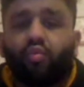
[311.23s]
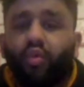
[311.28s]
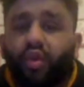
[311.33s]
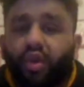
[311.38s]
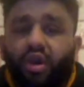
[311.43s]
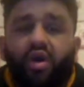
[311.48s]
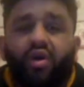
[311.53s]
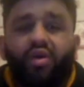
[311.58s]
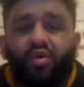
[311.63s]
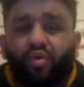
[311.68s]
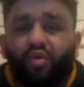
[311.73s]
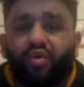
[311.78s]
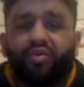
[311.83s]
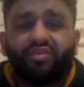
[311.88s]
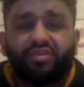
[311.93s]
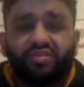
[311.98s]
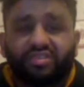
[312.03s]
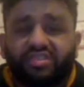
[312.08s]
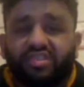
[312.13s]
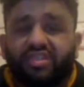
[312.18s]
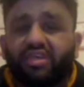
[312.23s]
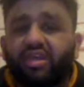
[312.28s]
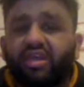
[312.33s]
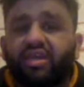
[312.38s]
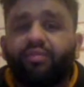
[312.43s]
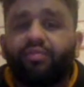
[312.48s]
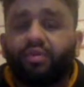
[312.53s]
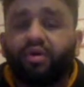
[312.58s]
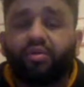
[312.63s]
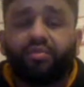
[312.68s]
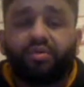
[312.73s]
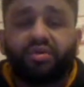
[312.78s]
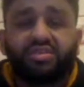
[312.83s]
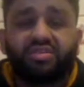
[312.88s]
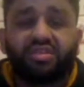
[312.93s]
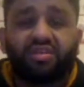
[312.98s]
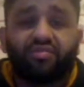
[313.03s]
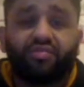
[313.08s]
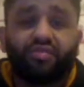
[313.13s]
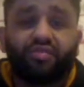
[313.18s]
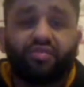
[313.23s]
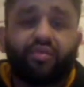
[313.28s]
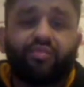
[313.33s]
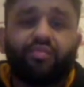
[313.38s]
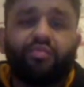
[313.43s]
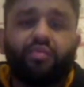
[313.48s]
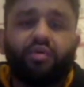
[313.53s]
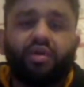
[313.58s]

we are going to see a blockbuster event.